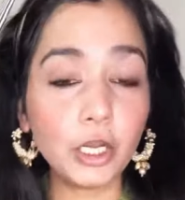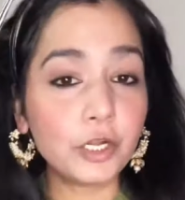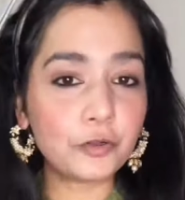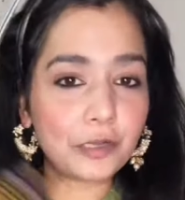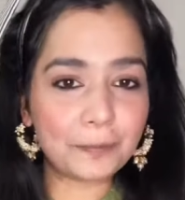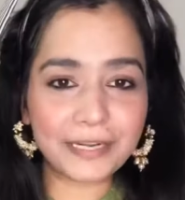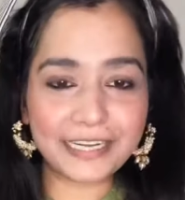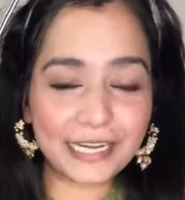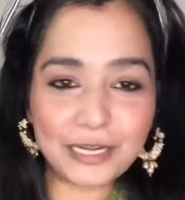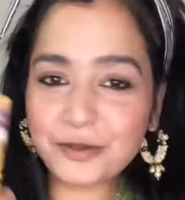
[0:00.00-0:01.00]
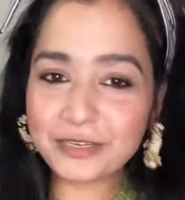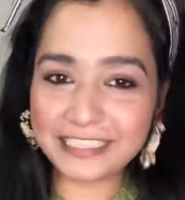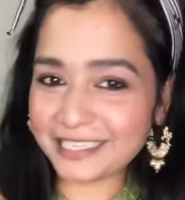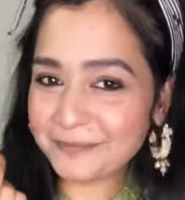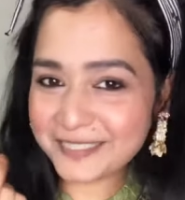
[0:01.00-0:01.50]
To complete our look,
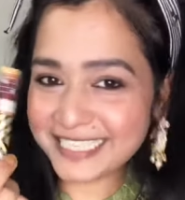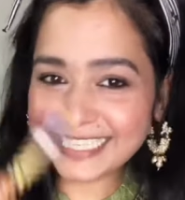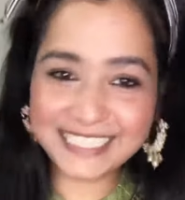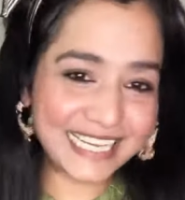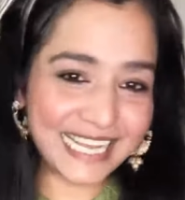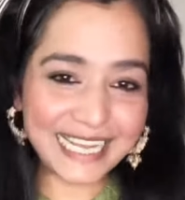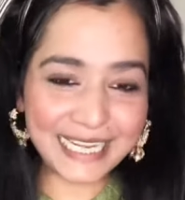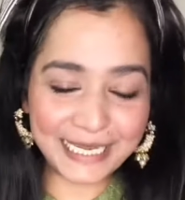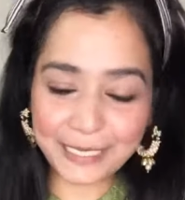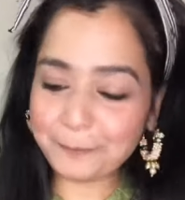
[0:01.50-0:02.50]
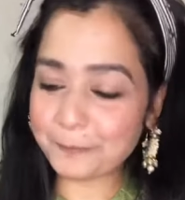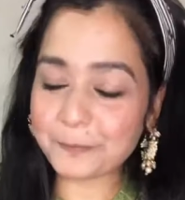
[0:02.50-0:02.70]
lipstick time.